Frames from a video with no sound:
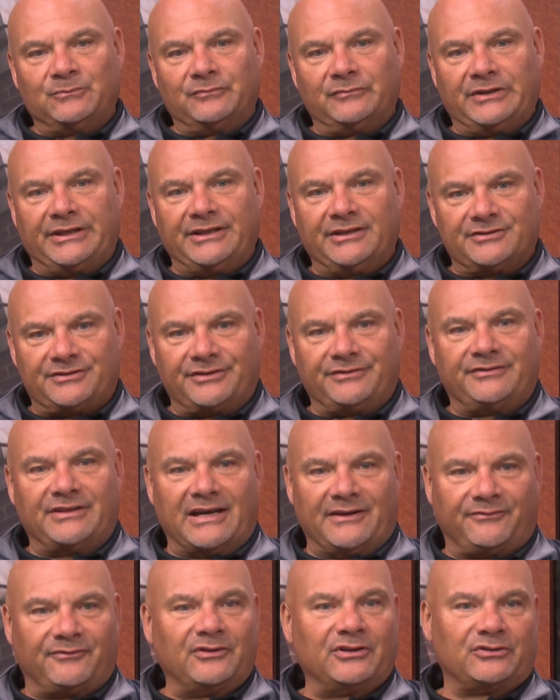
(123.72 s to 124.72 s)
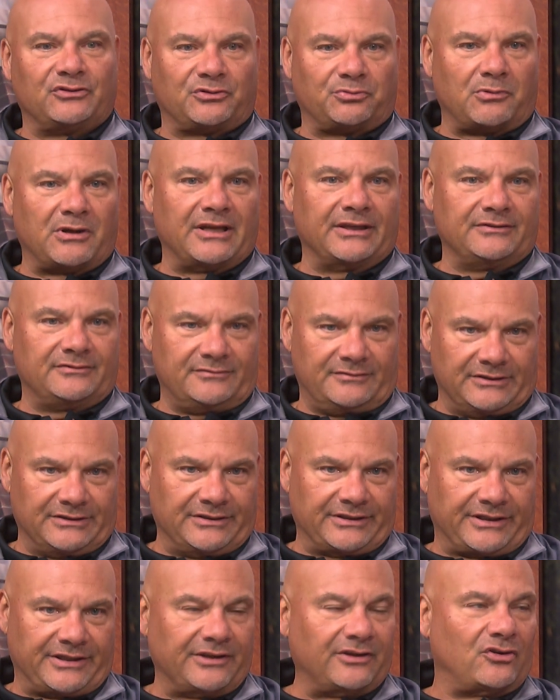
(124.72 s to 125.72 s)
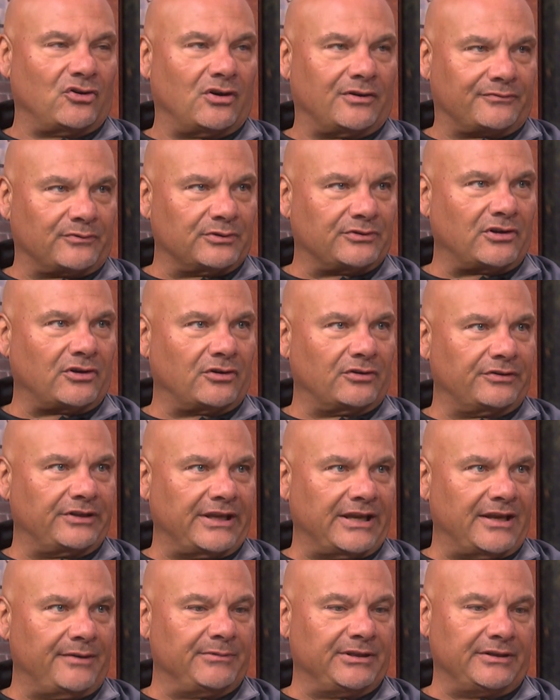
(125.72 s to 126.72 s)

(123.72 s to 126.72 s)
He is a definite threat in the kickoff return game,